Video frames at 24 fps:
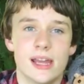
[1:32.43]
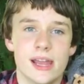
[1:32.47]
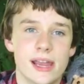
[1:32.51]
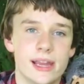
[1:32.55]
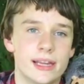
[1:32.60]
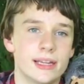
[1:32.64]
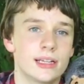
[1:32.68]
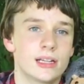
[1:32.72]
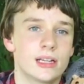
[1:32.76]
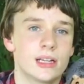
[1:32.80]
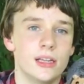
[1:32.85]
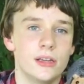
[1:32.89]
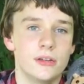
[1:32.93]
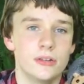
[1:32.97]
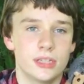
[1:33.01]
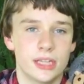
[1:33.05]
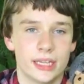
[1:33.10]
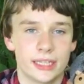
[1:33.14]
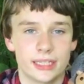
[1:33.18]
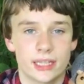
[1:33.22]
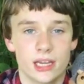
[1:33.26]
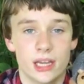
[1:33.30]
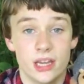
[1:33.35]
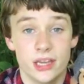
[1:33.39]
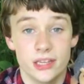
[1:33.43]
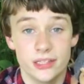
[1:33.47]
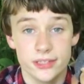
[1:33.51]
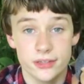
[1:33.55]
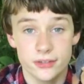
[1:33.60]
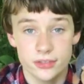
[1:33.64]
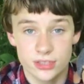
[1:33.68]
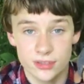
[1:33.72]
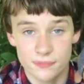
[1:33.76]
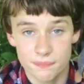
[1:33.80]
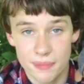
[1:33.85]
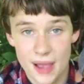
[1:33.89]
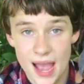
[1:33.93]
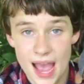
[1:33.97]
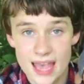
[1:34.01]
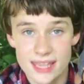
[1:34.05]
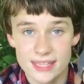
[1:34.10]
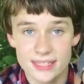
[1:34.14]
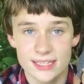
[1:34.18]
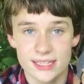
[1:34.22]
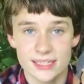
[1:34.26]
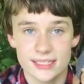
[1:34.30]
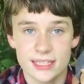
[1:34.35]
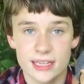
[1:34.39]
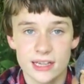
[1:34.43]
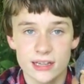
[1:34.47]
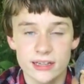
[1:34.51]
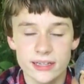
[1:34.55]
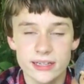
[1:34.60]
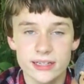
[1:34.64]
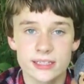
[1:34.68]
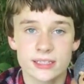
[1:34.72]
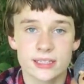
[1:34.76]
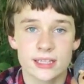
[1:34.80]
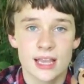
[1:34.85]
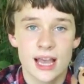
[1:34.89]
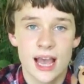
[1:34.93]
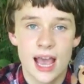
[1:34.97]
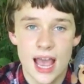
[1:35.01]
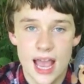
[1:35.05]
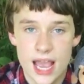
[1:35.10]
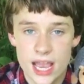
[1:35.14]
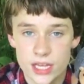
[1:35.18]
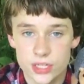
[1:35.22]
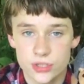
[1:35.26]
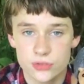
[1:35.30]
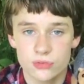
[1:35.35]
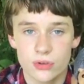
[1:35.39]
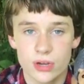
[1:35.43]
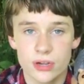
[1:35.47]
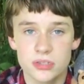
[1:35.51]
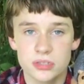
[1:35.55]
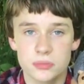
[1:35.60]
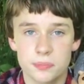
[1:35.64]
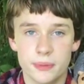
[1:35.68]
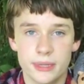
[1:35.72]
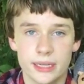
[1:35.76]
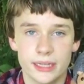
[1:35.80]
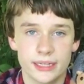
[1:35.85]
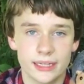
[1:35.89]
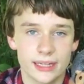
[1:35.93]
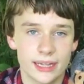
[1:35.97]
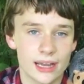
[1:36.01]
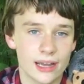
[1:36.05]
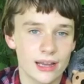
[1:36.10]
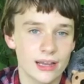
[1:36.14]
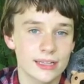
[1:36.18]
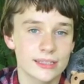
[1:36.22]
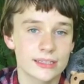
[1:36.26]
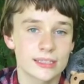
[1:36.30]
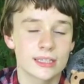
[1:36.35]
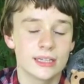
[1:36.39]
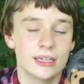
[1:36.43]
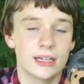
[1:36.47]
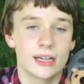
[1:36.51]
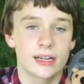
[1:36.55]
including use of pesticides, hedgerows being cut,